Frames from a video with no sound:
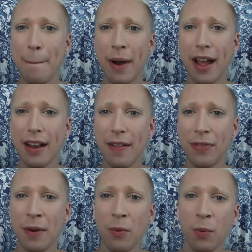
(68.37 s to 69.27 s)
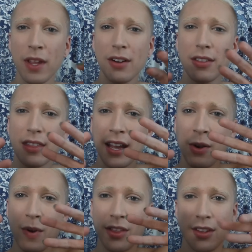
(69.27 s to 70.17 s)
but the weird
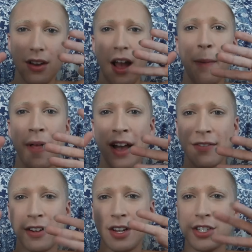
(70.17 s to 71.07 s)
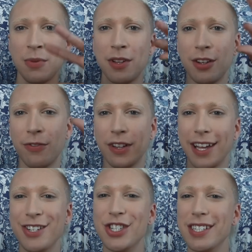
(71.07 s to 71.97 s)
thing with applying foundation with your
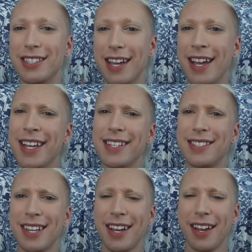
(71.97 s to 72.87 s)
phalanges is,